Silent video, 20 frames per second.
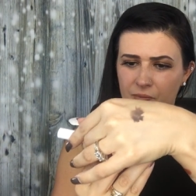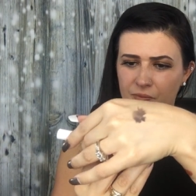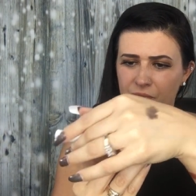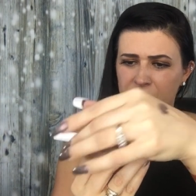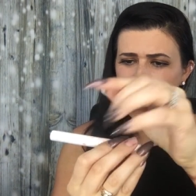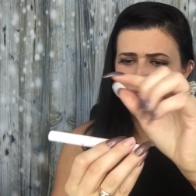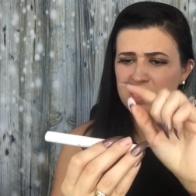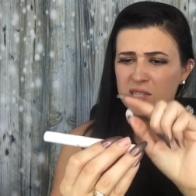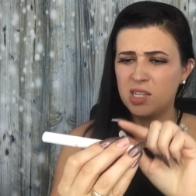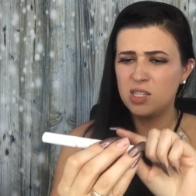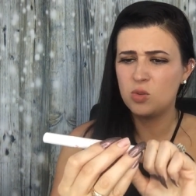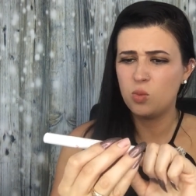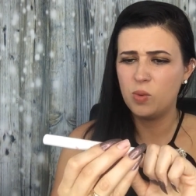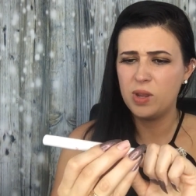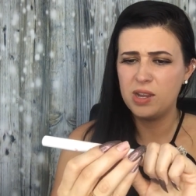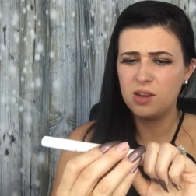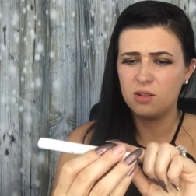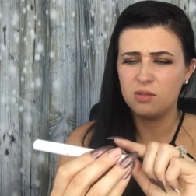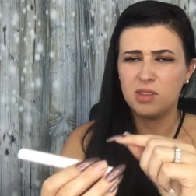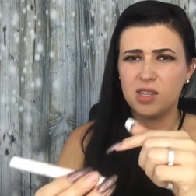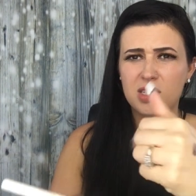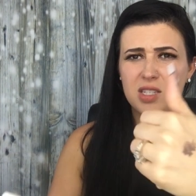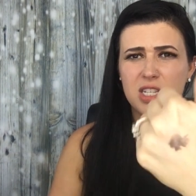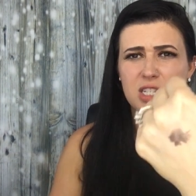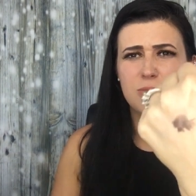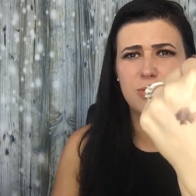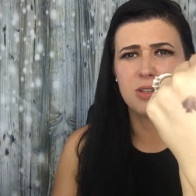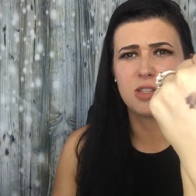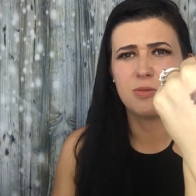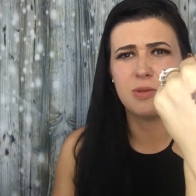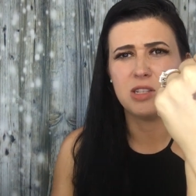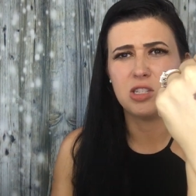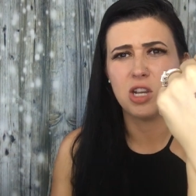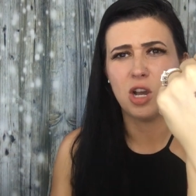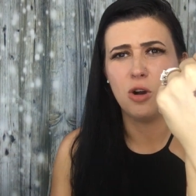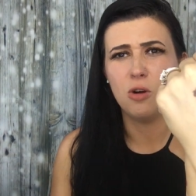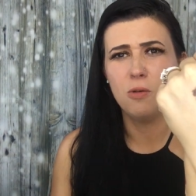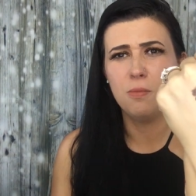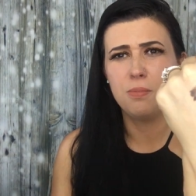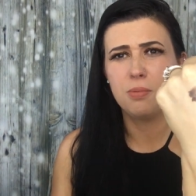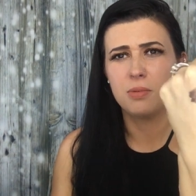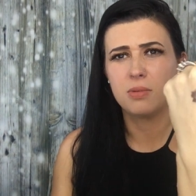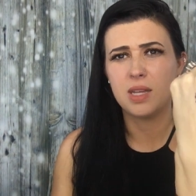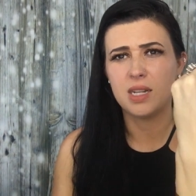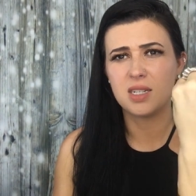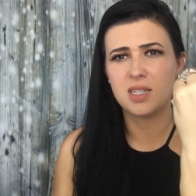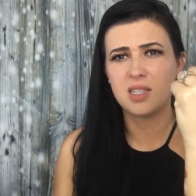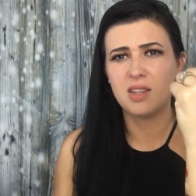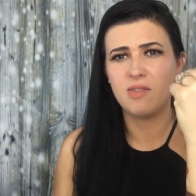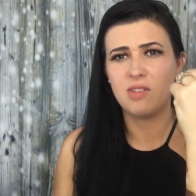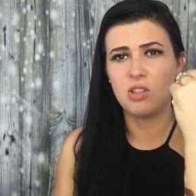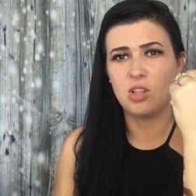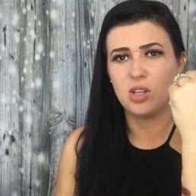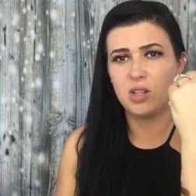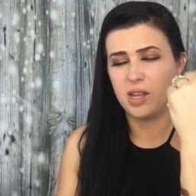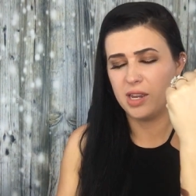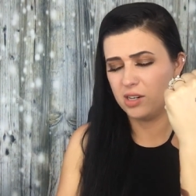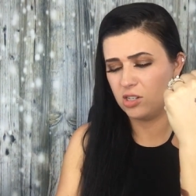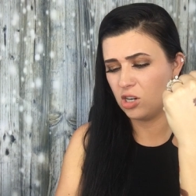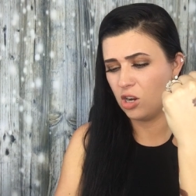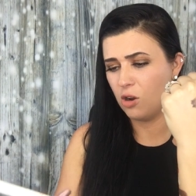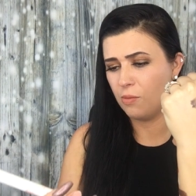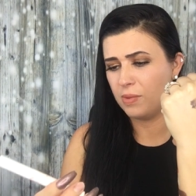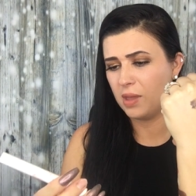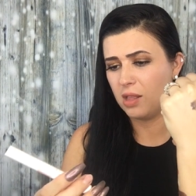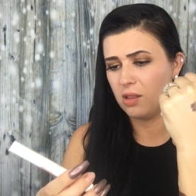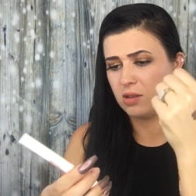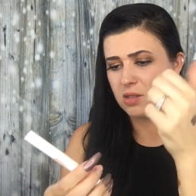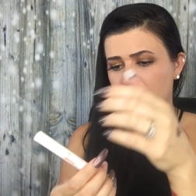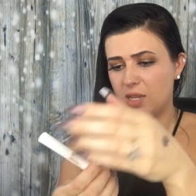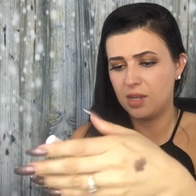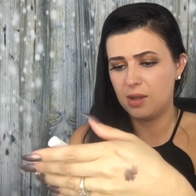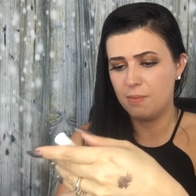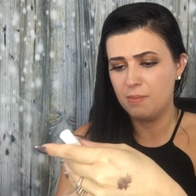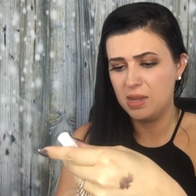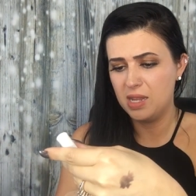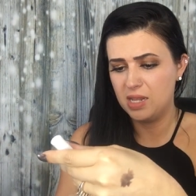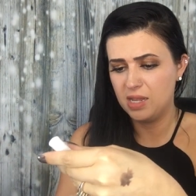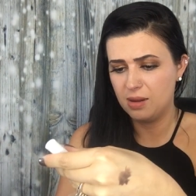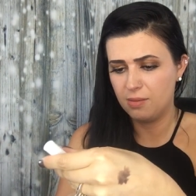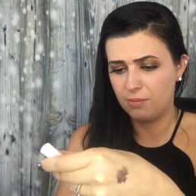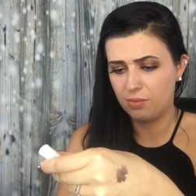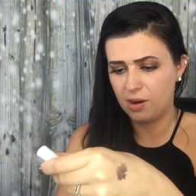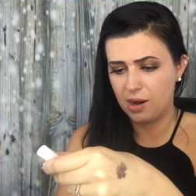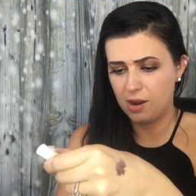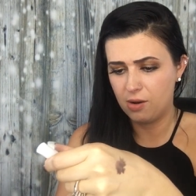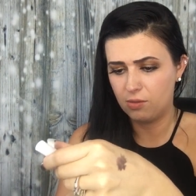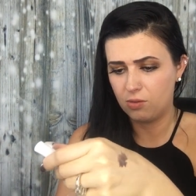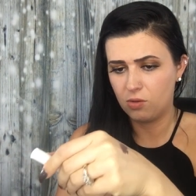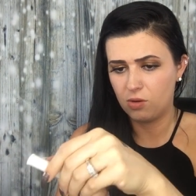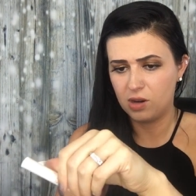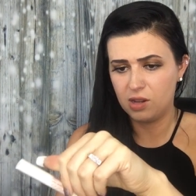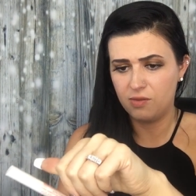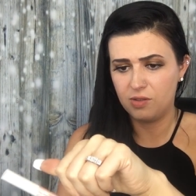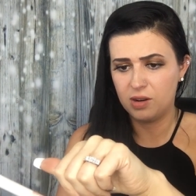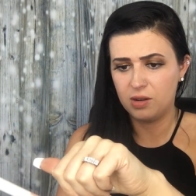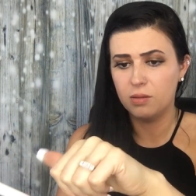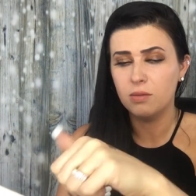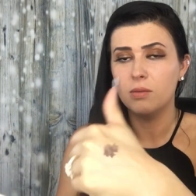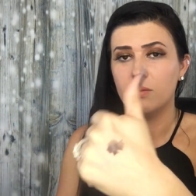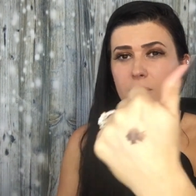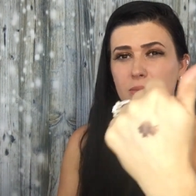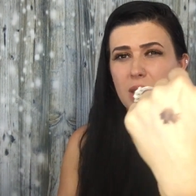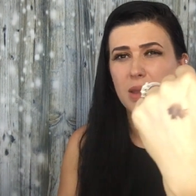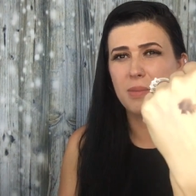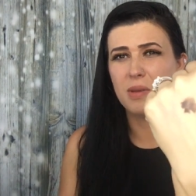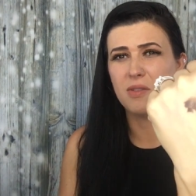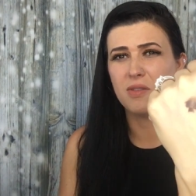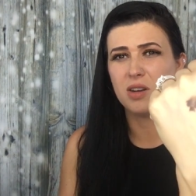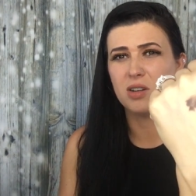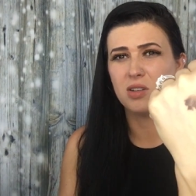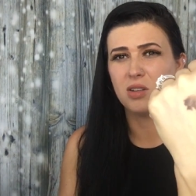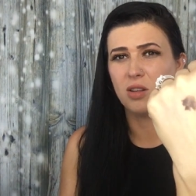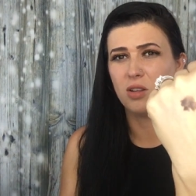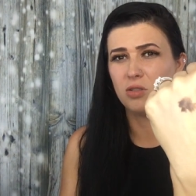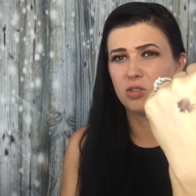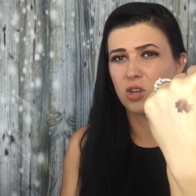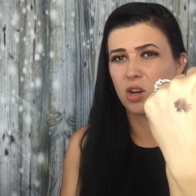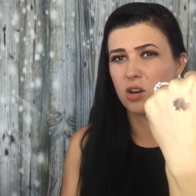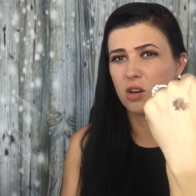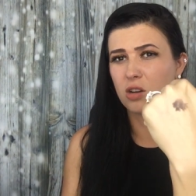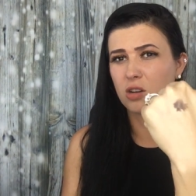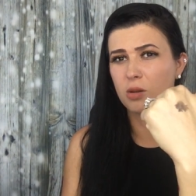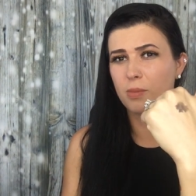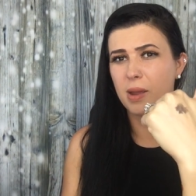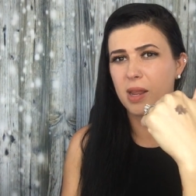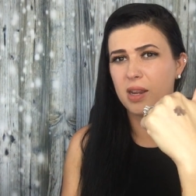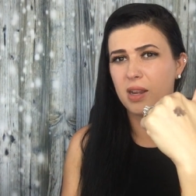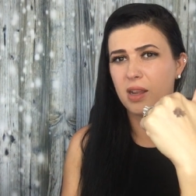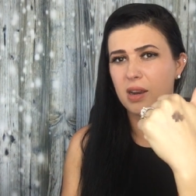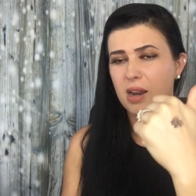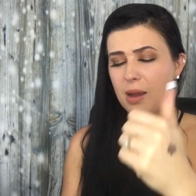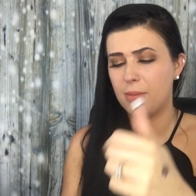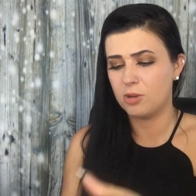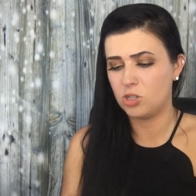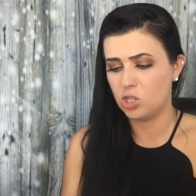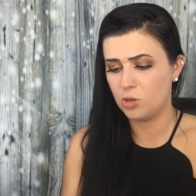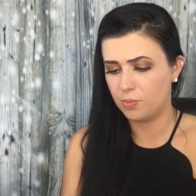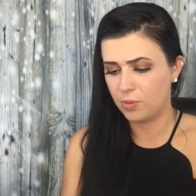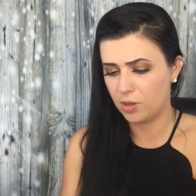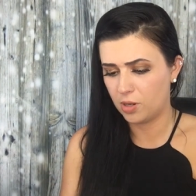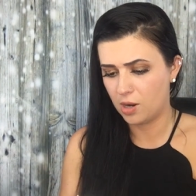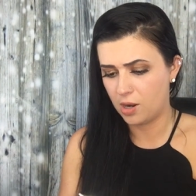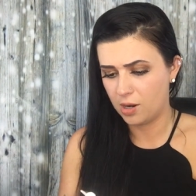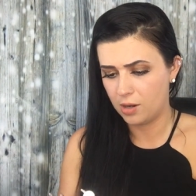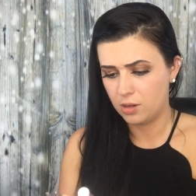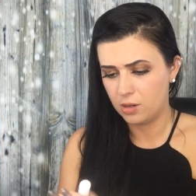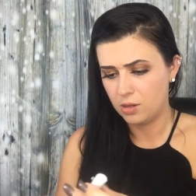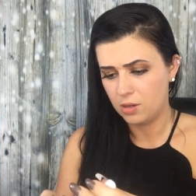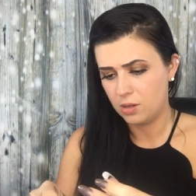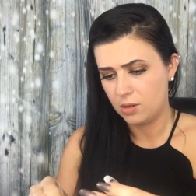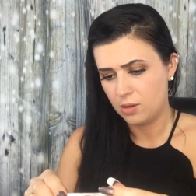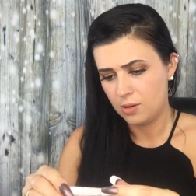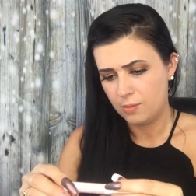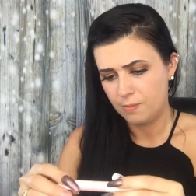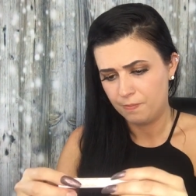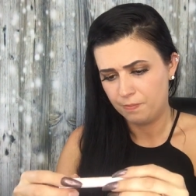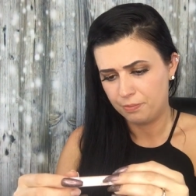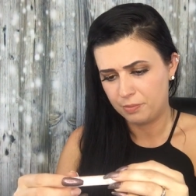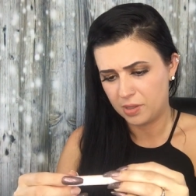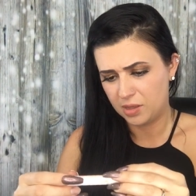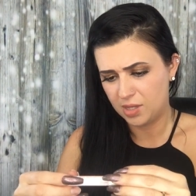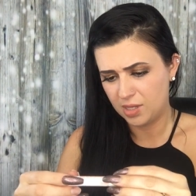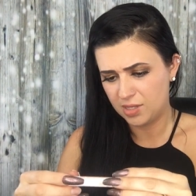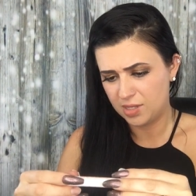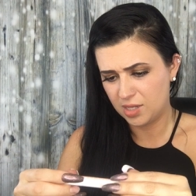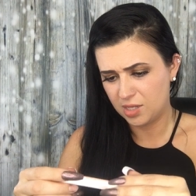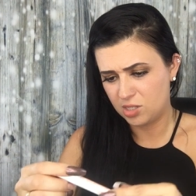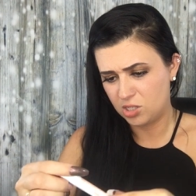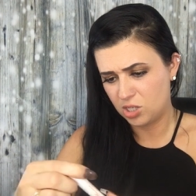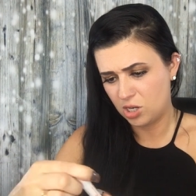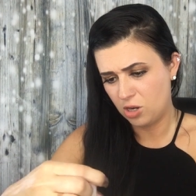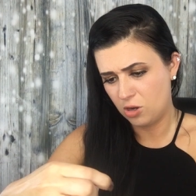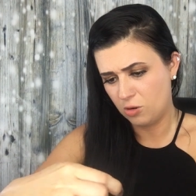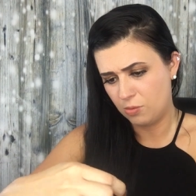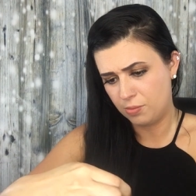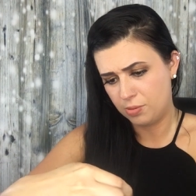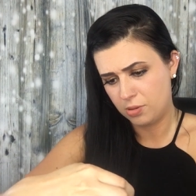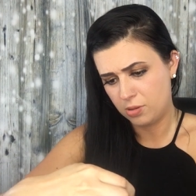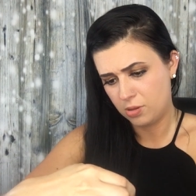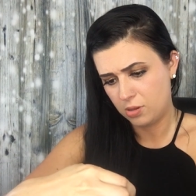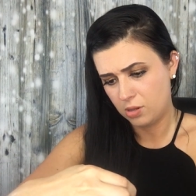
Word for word: This is weird. This is supposed to be taupe. That doesn't even look like taupe. That looks like a medium brown, or even maybe even a little darker depending on how much you put on. But this is taupe.